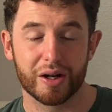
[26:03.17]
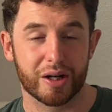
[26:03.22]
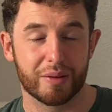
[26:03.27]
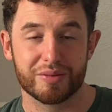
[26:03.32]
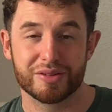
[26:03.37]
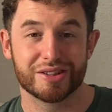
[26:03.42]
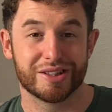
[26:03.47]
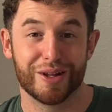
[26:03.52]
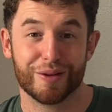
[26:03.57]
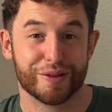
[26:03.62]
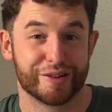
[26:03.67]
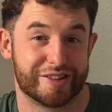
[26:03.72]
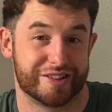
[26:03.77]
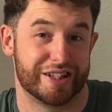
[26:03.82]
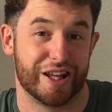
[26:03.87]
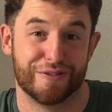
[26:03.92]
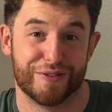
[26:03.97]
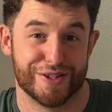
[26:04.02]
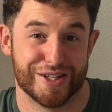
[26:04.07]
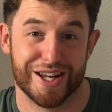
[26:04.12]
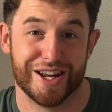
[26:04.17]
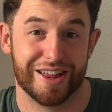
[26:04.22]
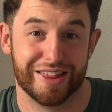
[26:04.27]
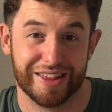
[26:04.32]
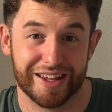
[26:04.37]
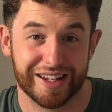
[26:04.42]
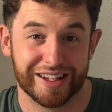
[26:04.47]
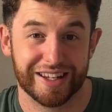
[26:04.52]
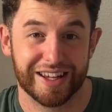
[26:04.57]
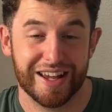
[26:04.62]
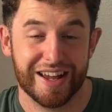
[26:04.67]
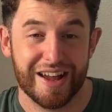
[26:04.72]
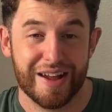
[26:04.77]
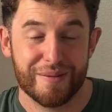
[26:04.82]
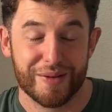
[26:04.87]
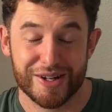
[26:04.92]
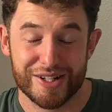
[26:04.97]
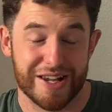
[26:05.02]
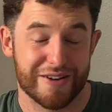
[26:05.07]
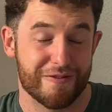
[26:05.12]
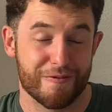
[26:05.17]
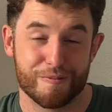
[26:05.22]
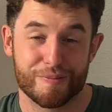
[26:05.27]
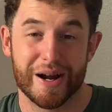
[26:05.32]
I'm still stiff as anything because I haven't